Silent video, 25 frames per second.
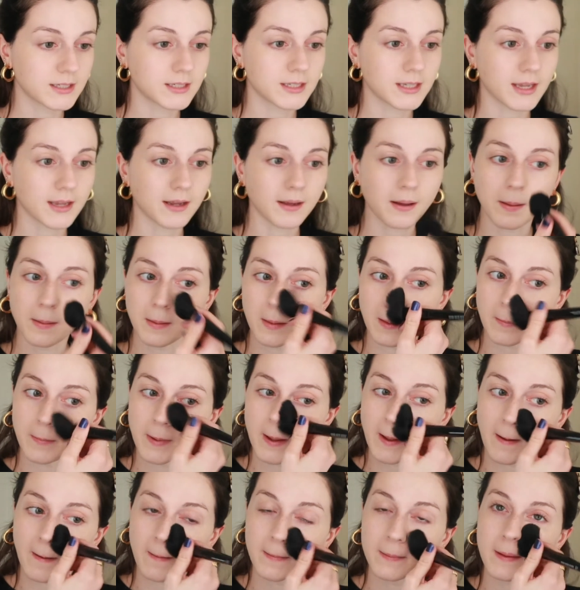to take a little
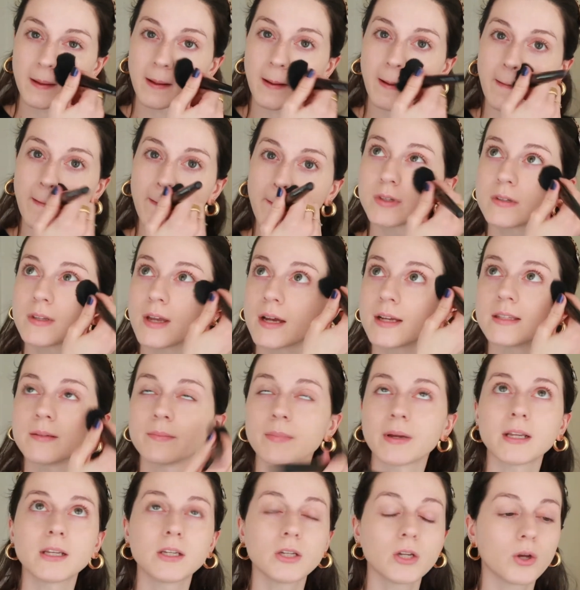bit on like the sides of
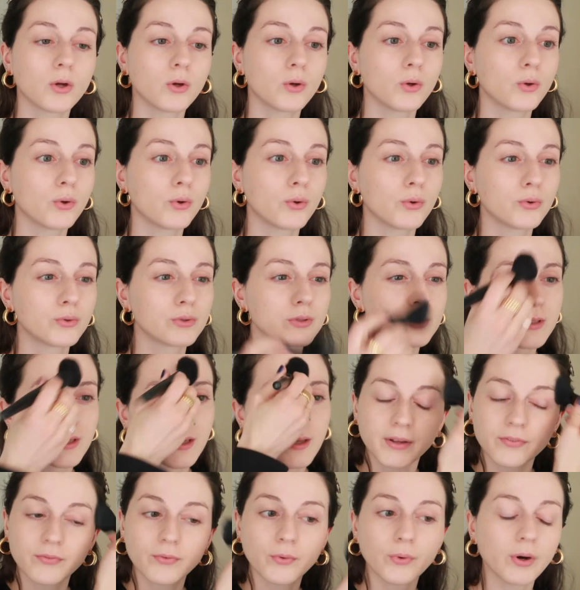my nose,
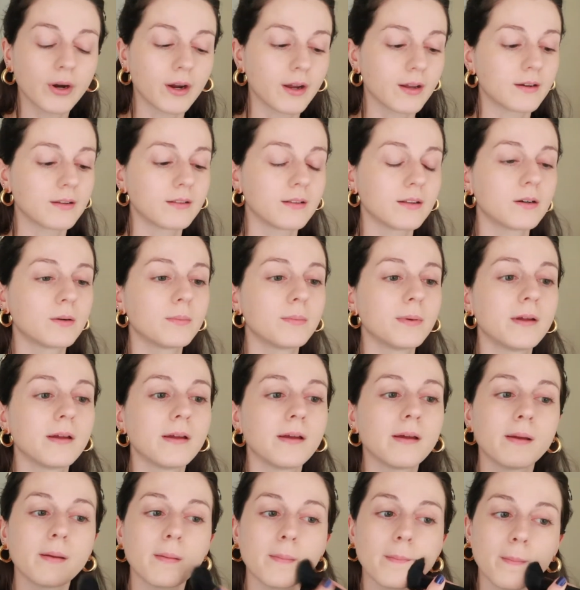my forehead a little
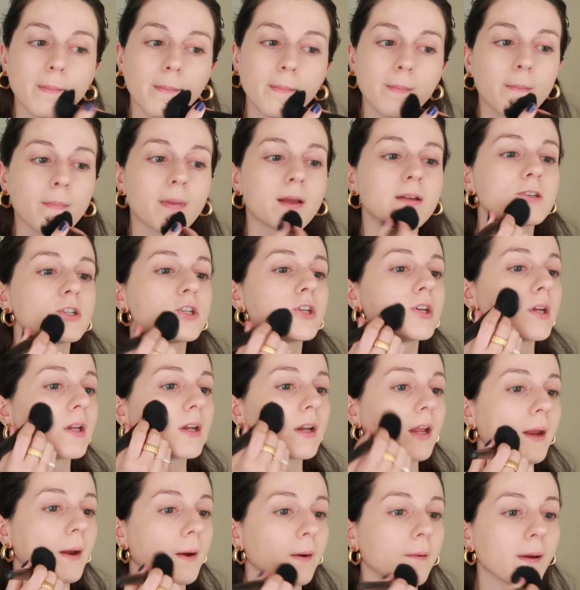bit, my
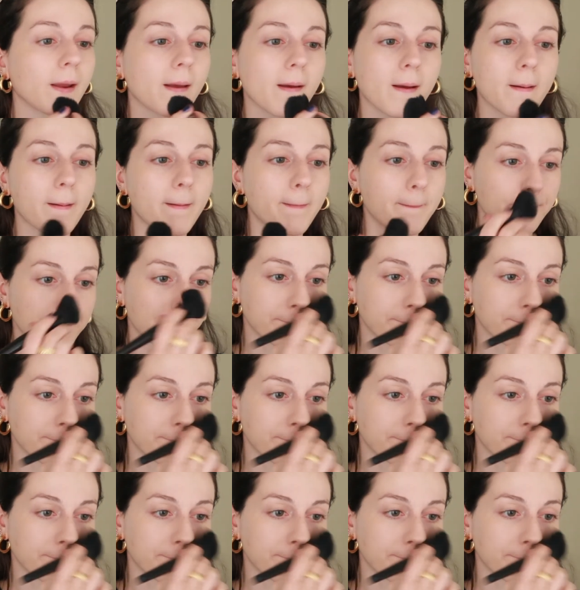chin area.